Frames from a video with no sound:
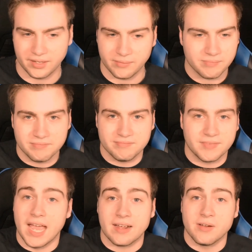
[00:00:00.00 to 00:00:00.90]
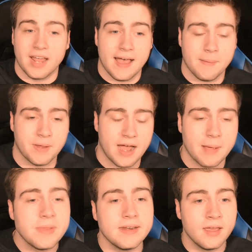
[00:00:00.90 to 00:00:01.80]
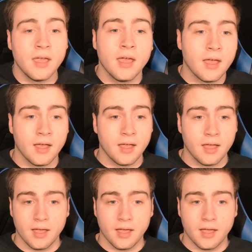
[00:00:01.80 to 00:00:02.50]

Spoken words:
Like, that could happen. I mean,